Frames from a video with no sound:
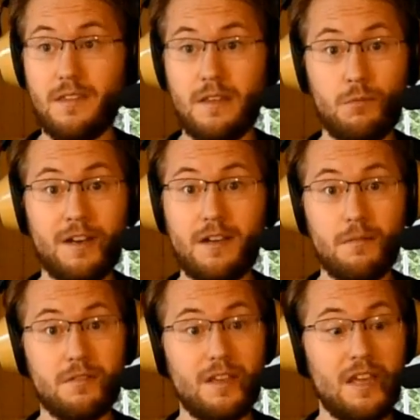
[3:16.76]
when it
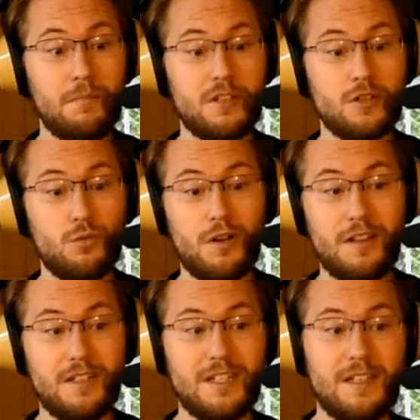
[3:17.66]
comes to image
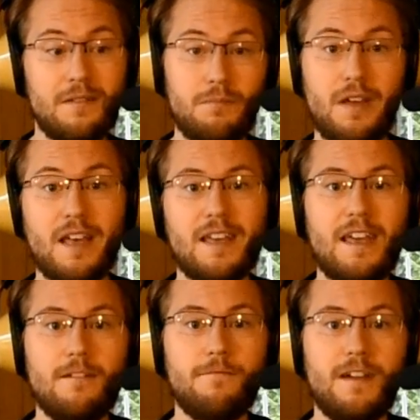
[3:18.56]
quality, I
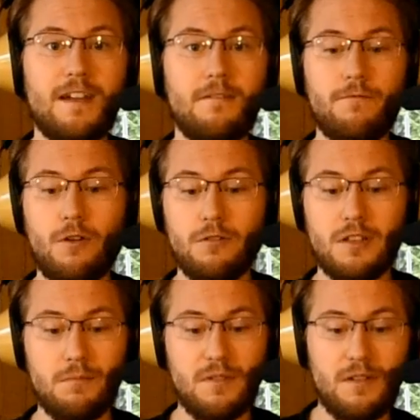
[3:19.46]
can't fault
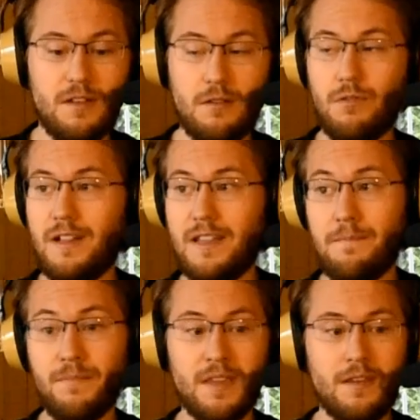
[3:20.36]
them really.
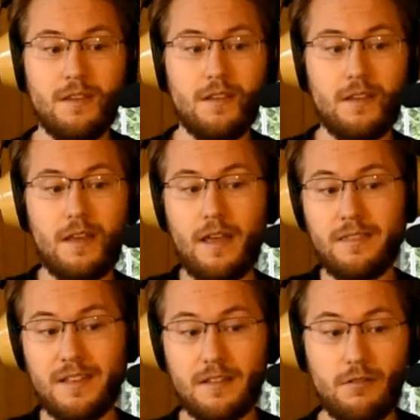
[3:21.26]
I
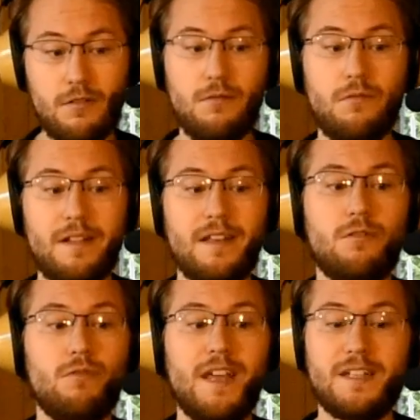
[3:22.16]
think they're really
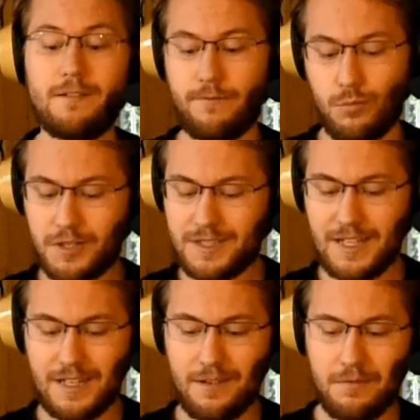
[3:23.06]
great for what
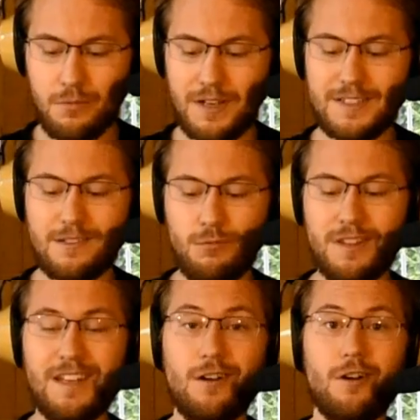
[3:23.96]

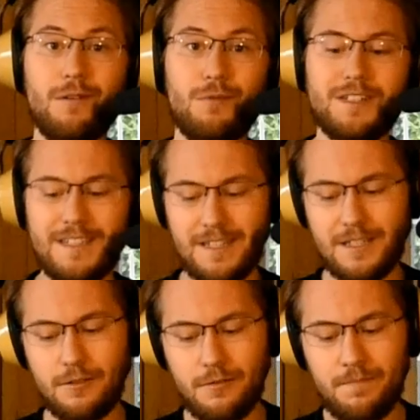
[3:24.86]
they are and what they
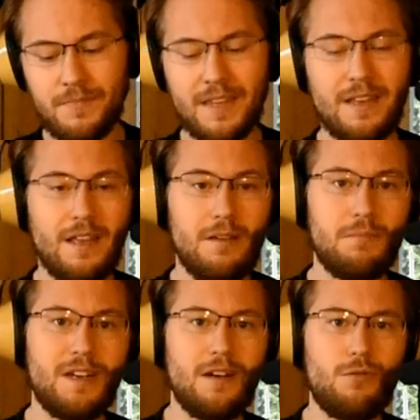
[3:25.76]
do.
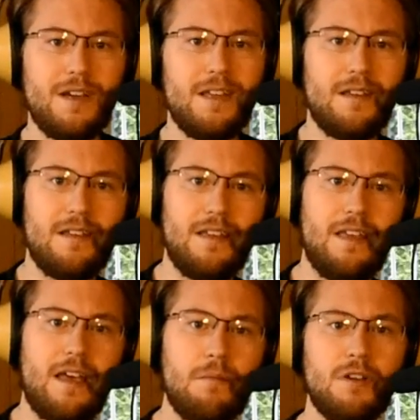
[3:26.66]
But anyway,
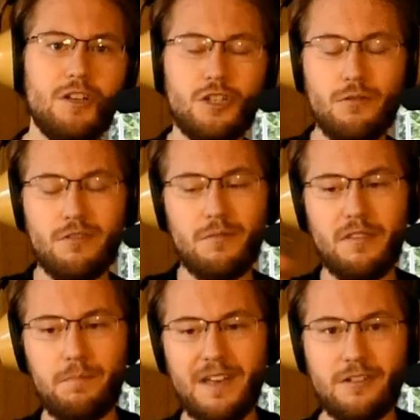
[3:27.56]
I'm gonna show some
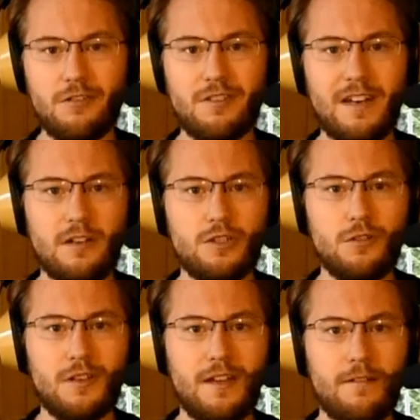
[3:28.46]
of the pictures that I
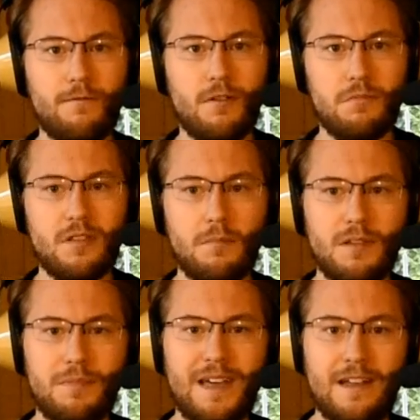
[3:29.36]
took here from some of
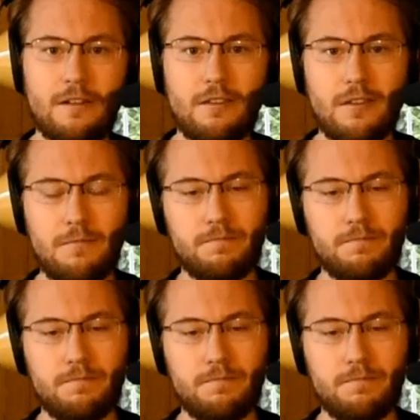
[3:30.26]
the bands.